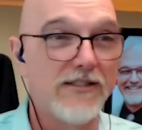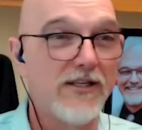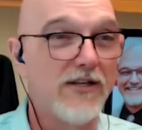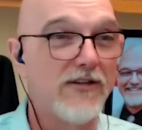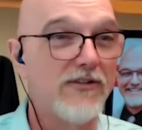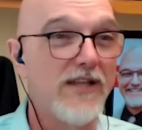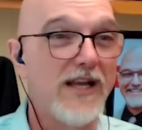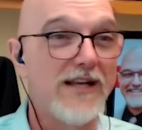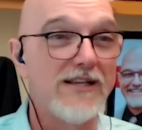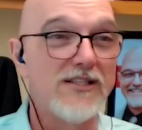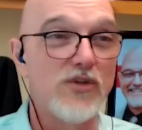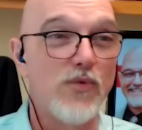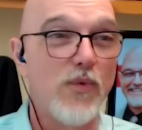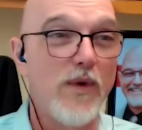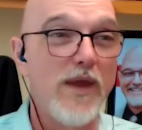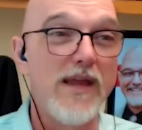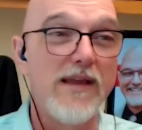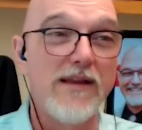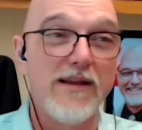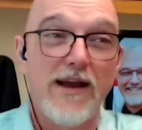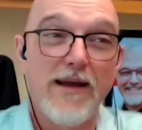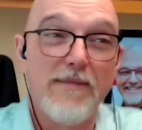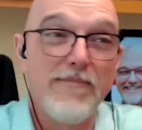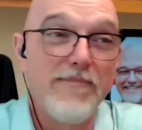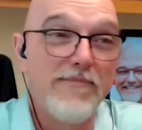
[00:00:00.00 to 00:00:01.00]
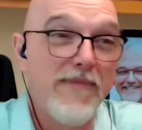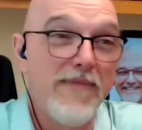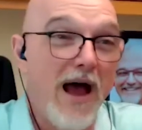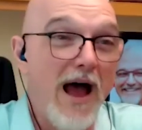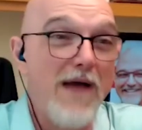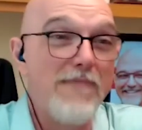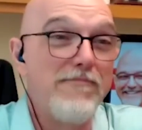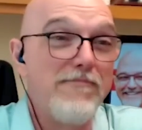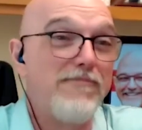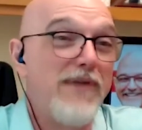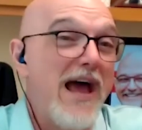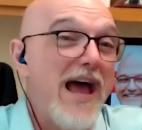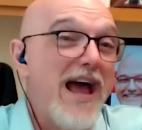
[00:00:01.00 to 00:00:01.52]
Until next week,
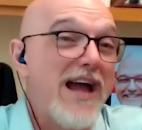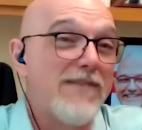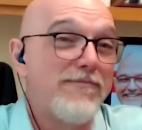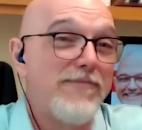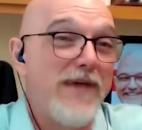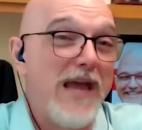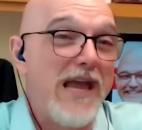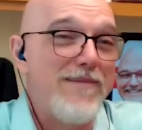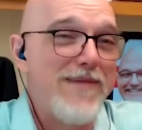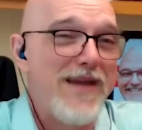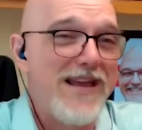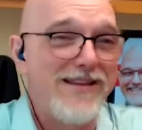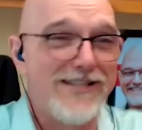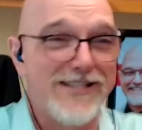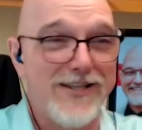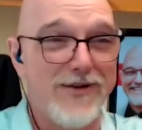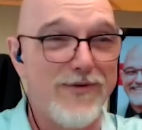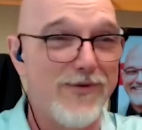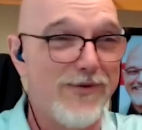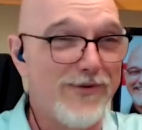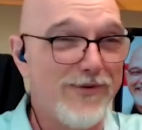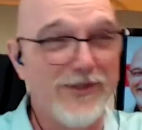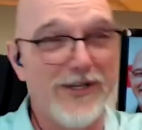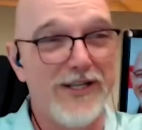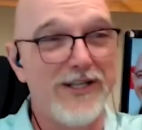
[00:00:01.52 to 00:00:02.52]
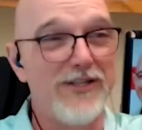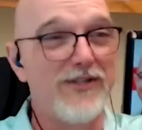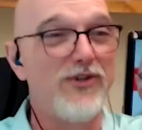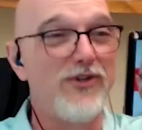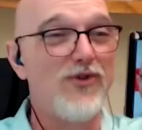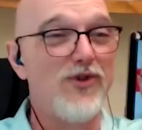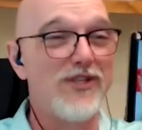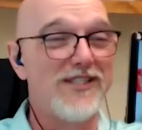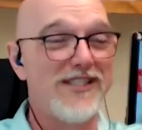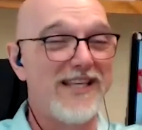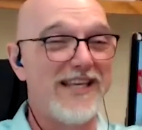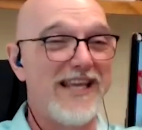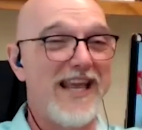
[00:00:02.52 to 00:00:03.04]
I'm back, baby. So we're going to
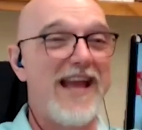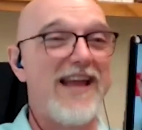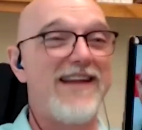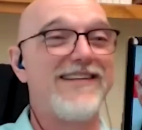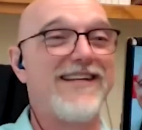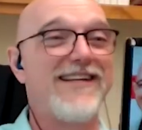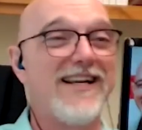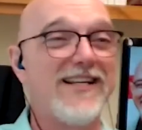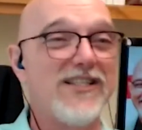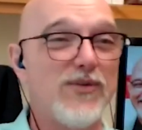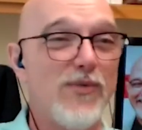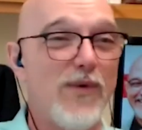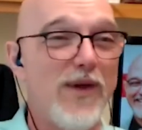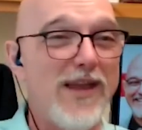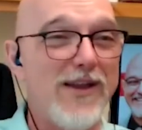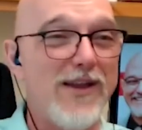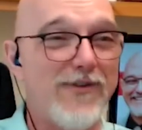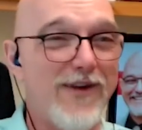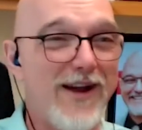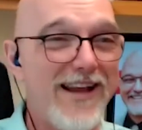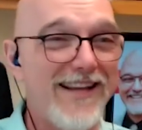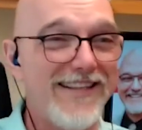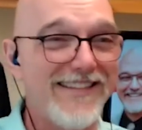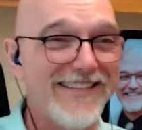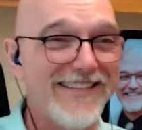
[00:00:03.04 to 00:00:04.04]
do this again next week,